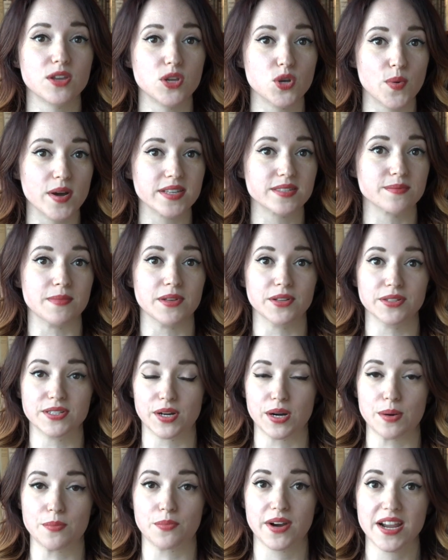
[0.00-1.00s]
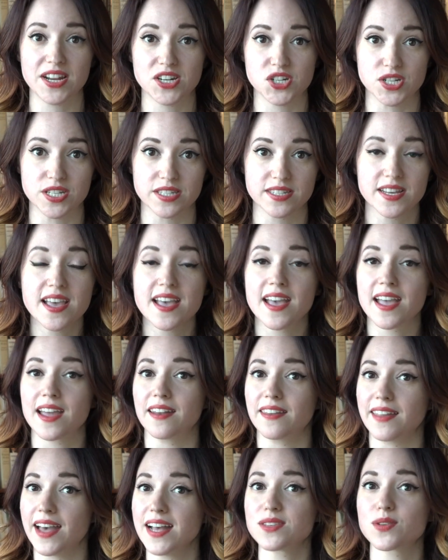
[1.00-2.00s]
US military branches,
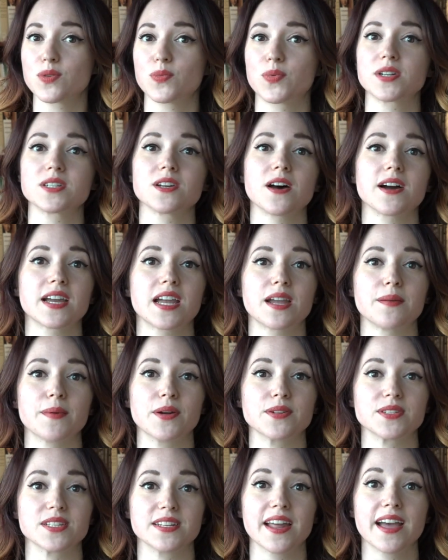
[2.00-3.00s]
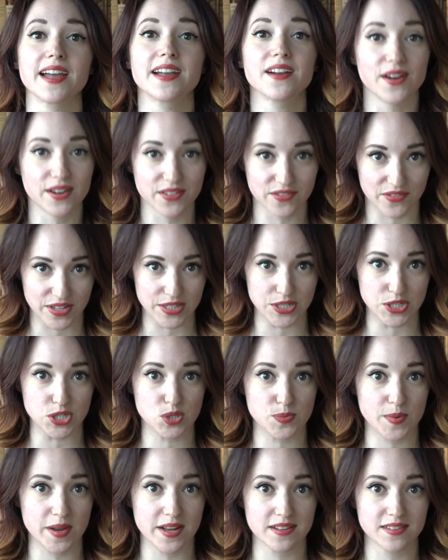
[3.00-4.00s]
and that's what we're talking about today on Vintage
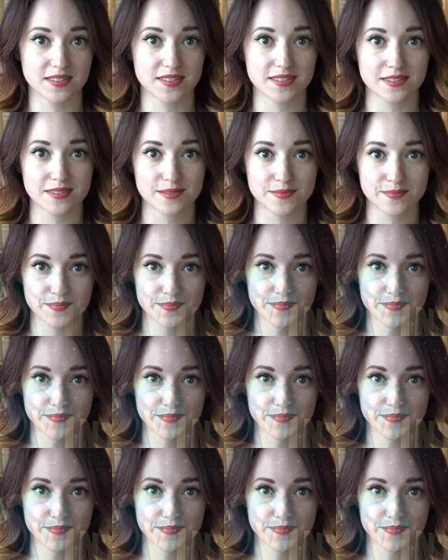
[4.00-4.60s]
Space.